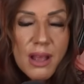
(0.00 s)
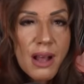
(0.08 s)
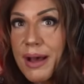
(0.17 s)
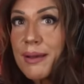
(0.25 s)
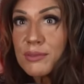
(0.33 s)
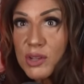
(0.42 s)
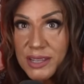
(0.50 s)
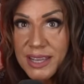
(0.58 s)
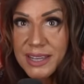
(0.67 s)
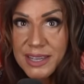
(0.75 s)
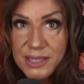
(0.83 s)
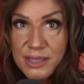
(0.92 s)
I'm
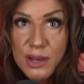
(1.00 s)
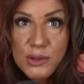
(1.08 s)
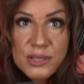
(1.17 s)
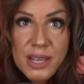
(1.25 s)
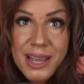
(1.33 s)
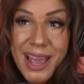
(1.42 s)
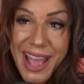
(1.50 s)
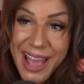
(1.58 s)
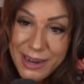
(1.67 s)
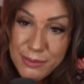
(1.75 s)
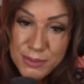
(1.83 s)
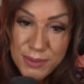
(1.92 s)
looking into those,
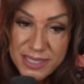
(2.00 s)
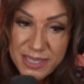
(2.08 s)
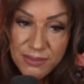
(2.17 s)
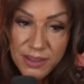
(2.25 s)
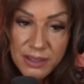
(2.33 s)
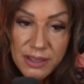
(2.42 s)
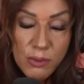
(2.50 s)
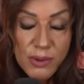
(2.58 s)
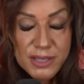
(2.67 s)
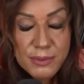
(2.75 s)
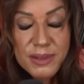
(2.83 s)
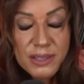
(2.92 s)
and I'm specifically
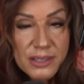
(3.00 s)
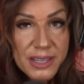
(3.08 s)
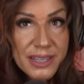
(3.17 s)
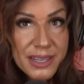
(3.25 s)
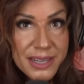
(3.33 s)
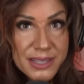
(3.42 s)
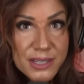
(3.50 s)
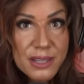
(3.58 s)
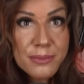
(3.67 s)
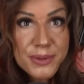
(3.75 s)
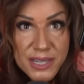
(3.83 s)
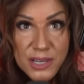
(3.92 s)
going to be looking into
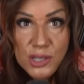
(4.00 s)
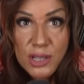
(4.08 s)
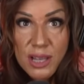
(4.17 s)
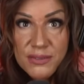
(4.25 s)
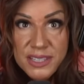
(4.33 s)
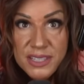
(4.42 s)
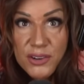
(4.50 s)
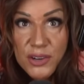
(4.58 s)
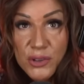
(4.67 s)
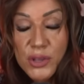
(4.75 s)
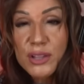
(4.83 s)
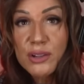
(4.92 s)
the potential of a
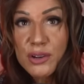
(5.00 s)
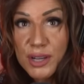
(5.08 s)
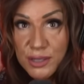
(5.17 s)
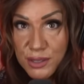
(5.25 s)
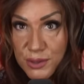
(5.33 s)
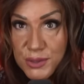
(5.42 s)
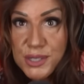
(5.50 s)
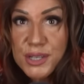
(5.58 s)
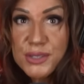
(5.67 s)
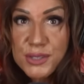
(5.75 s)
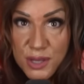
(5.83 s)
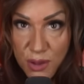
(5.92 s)
serial killer in
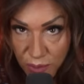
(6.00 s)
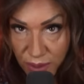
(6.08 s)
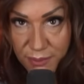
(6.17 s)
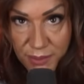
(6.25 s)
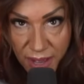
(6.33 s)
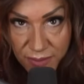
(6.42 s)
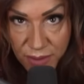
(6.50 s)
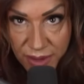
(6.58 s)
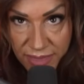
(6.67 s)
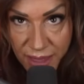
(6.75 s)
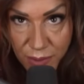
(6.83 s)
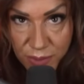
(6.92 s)
Houston. So I'm
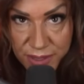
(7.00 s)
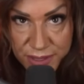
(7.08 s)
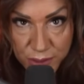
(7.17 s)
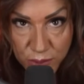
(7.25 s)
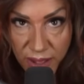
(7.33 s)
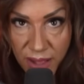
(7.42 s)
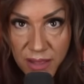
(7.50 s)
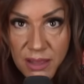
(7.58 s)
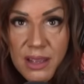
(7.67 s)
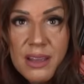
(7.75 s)
covering that one as well.